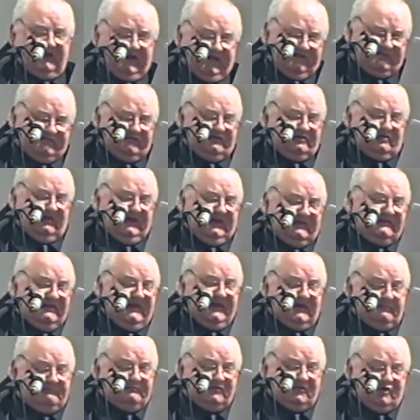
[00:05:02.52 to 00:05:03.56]
Presently,
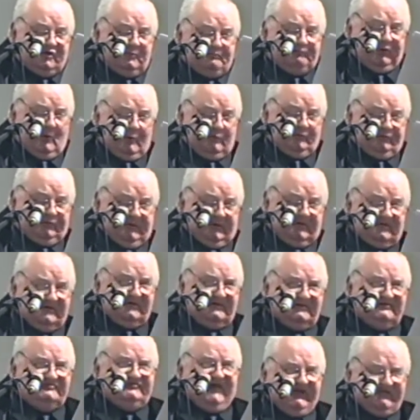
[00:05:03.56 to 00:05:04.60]
the imp grew bolder,
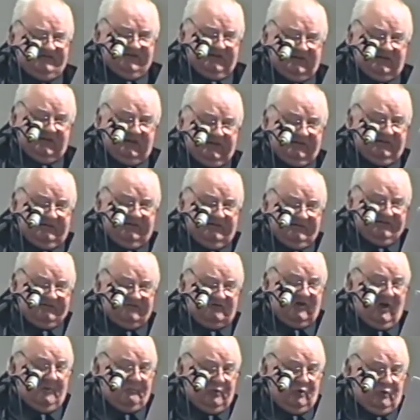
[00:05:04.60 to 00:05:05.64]
desecrating
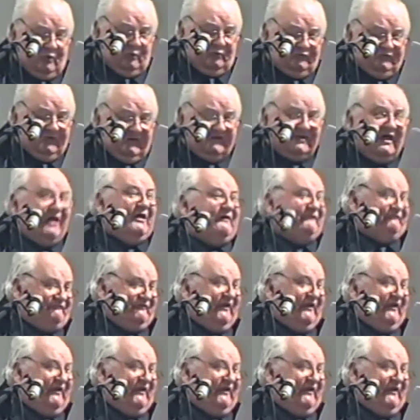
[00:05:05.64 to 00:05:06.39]
his cup holder.